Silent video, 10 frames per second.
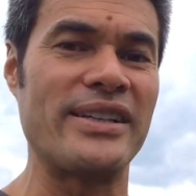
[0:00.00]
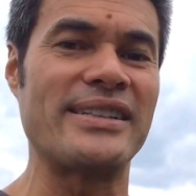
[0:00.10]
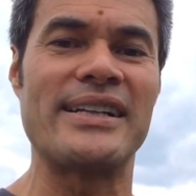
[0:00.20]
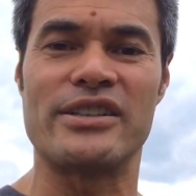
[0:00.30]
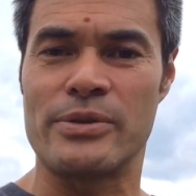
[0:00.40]
if
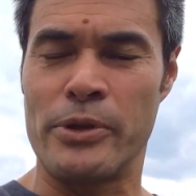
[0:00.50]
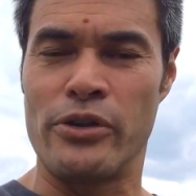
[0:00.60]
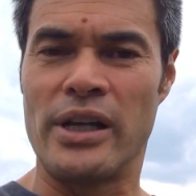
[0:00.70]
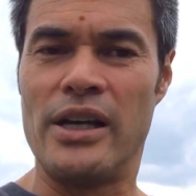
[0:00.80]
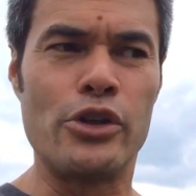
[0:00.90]
there's any
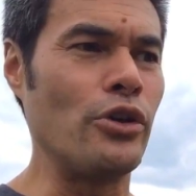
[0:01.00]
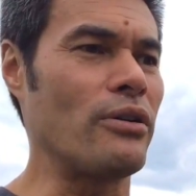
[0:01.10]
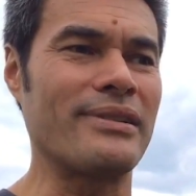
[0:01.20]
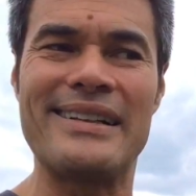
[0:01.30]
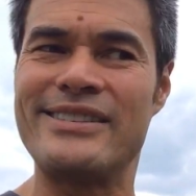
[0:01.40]
dispute,
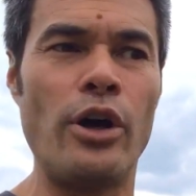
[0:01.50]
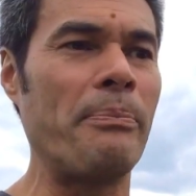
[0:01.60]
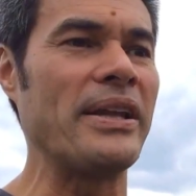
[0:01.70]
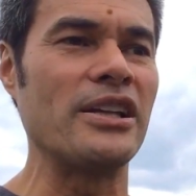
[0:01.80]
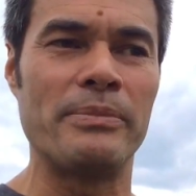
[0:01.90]
it's not
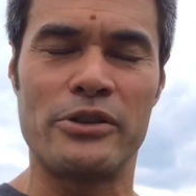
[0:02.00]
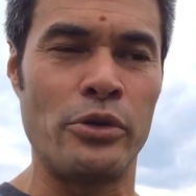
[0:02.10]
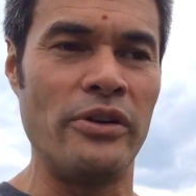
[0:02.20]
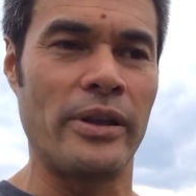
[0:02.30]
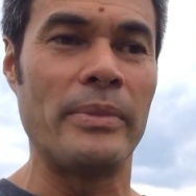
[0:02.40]
opinion
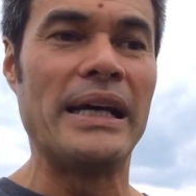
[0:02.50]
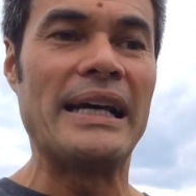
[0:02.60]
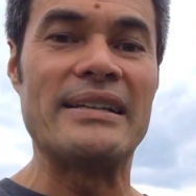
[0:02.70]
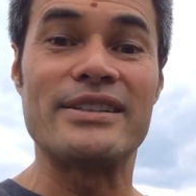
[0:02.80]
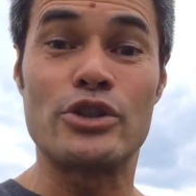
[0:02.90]
between them,
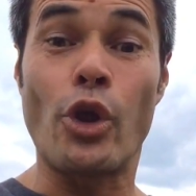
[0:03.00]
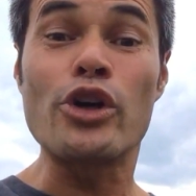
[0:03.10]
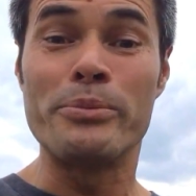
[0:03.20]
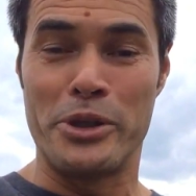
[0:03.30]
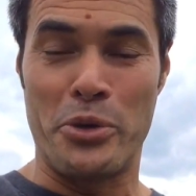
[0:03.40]
it's this
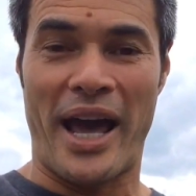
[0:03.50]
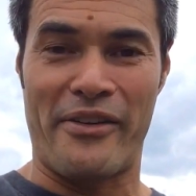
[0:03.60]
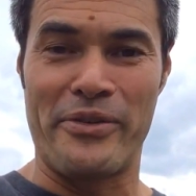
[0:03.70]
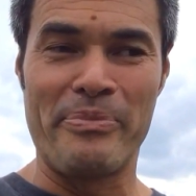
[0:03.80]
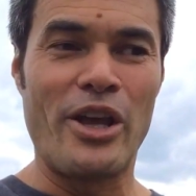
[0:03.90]
document you
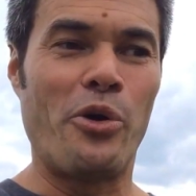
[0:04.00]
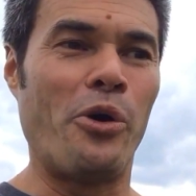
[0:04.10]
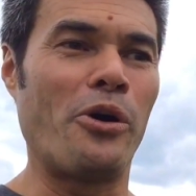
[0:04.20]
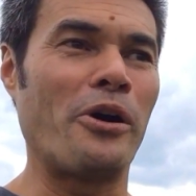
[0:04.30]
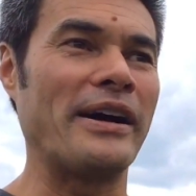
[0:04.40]
have.
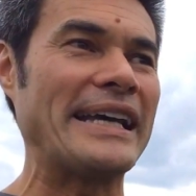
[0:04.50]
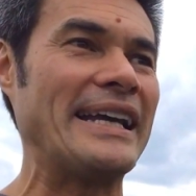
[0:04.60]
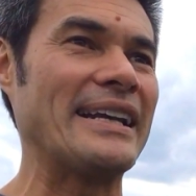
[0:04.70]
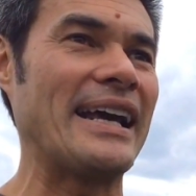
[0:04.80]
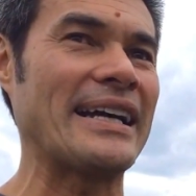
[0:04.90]
Or
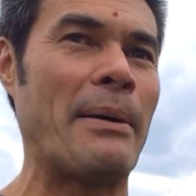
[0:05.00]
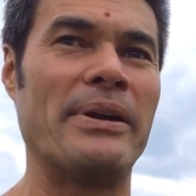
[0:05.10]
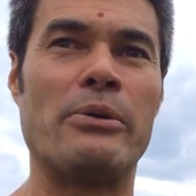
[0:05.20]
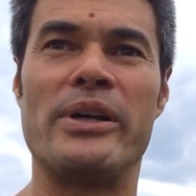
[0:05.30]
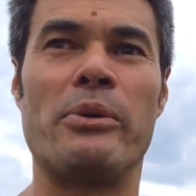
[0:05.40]
in a
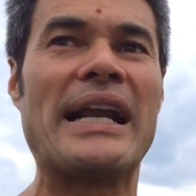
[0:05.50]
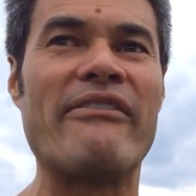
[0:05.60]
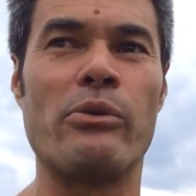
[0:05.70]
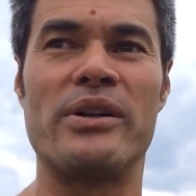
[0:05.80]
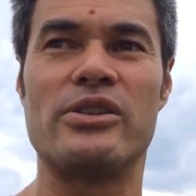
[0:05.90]
company where you want
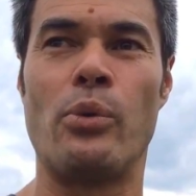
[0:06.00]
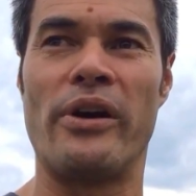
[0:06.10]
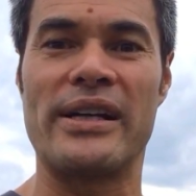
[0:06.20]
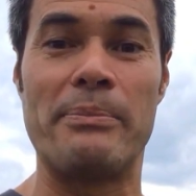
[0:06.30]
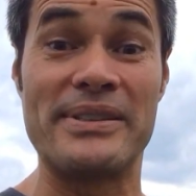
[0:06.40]
everyone to
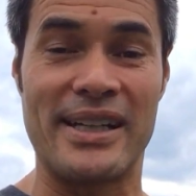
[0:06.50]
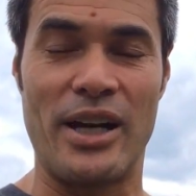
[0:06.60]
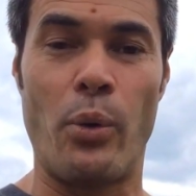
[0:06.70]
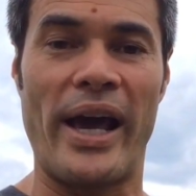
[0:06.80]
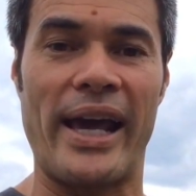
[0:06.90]
work in a
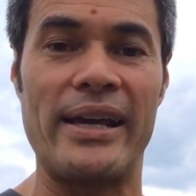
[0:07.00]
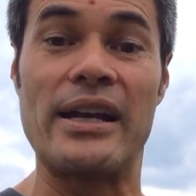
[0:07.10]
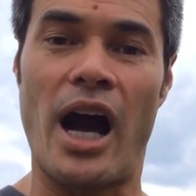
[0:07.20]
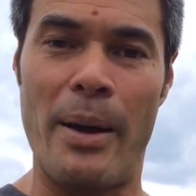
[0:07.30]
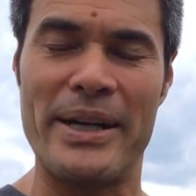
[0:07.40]
particular way,
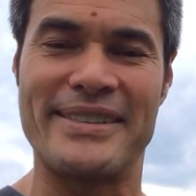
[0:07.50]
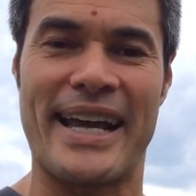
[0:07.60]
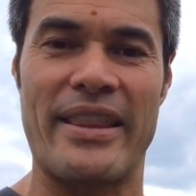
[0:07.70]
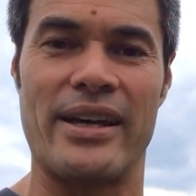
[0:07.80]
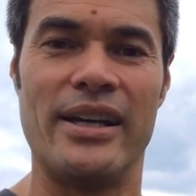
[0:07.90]
in harmony
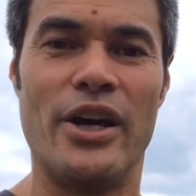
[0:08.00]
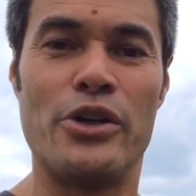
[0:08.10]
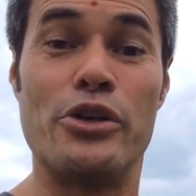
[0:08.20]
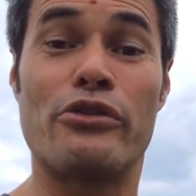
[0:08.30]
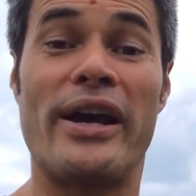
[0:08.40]
together,
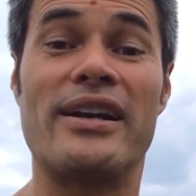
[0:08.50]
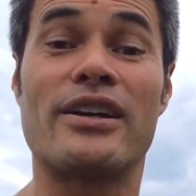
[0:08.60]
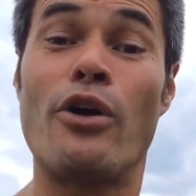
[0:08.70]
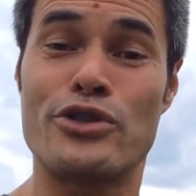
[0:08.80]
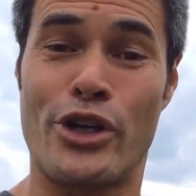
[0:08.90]
you create a
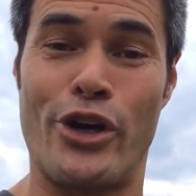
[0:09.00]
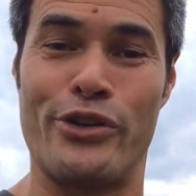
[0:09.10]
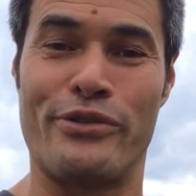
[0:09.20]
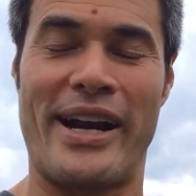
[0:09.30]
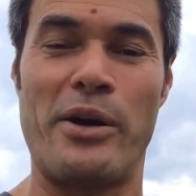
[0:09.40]
culture
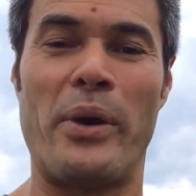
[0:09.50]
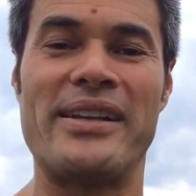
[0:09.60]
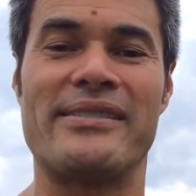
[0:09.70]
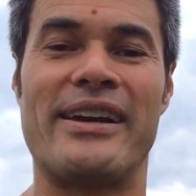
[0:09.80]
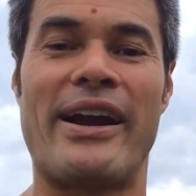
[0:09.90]
code, right? A
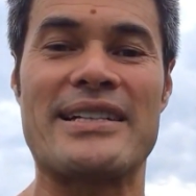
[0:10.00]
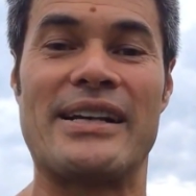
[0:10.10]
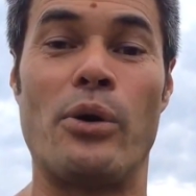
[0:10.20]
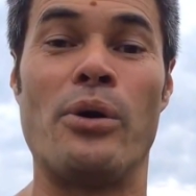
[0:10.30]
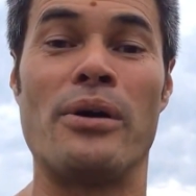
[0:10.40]
way that they're
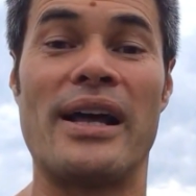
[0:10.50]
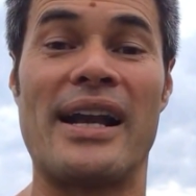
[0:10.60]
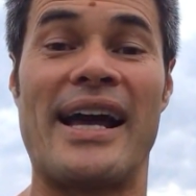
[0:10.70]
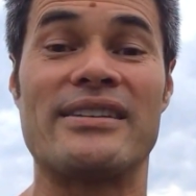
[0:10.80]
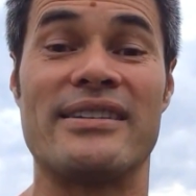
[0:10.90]
actually all
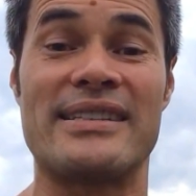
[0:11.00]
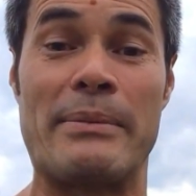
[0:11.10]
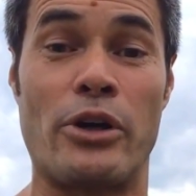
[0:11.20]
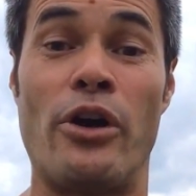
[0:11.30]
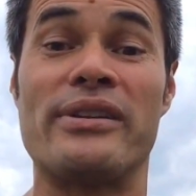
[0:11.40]
aligned to the
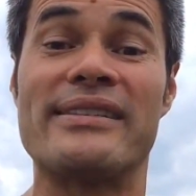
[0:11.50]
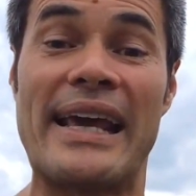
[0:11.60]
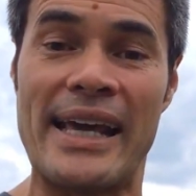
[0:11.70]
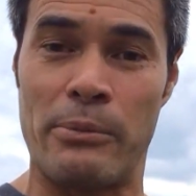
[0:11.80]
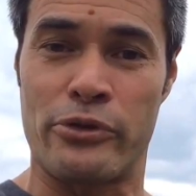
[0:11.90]
same code that
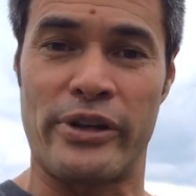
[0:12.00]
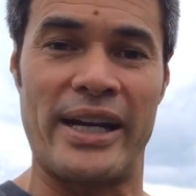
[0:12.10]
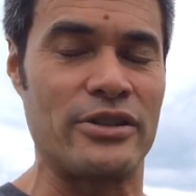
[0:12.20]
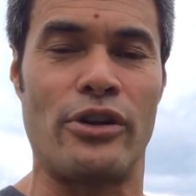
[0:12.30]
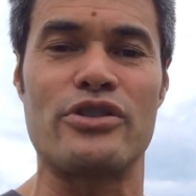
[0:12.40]
they help
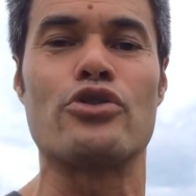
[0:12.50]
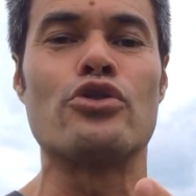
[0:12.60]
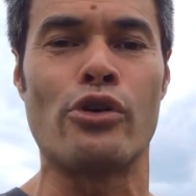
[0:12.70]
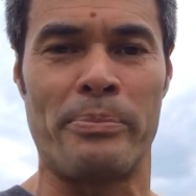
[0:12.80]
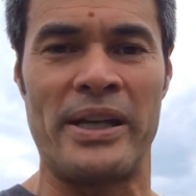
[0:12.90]
create. It's not
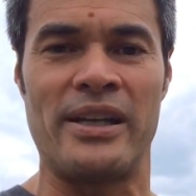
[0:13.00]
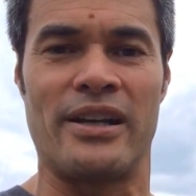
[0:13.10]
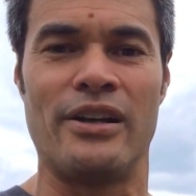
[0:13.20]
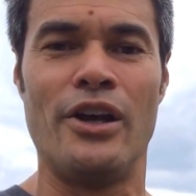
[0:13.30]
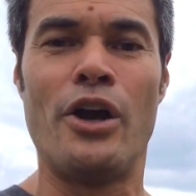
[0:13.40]
just your
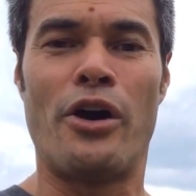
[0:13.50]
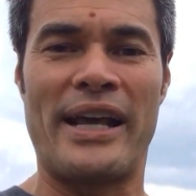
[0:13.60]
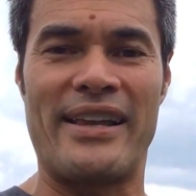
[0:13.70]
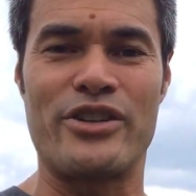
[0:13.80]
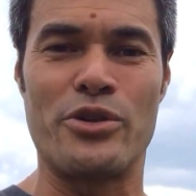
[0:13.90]
opinion
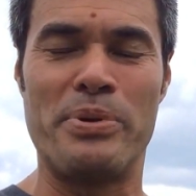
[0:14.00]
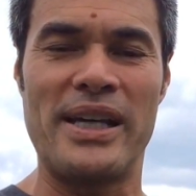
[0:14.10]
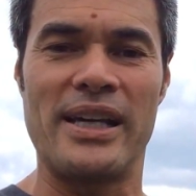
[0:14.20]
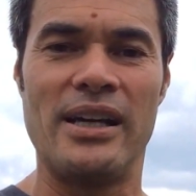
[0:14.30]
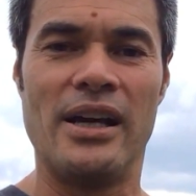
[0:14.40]
on how they should
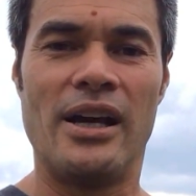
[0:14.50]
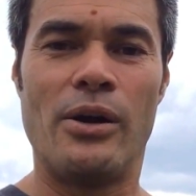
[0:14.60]
be.